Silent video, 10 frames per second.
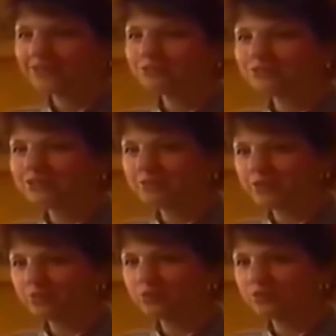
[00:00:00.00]
And it really
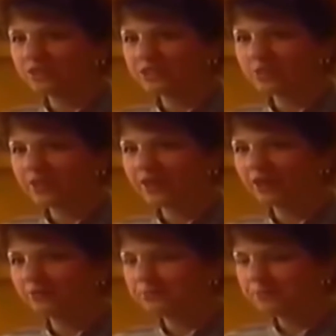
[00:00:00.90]
made me realize about
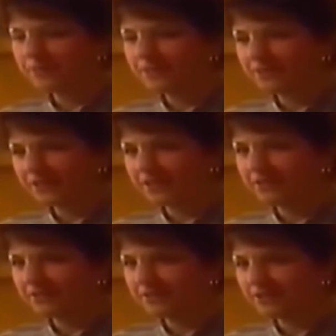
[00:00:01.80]
how
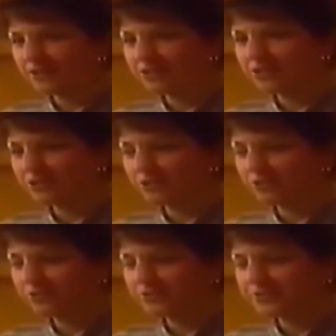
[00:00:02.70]
they're just
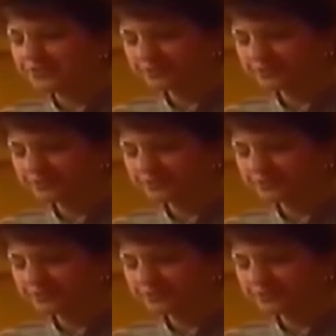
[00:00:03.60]
sort of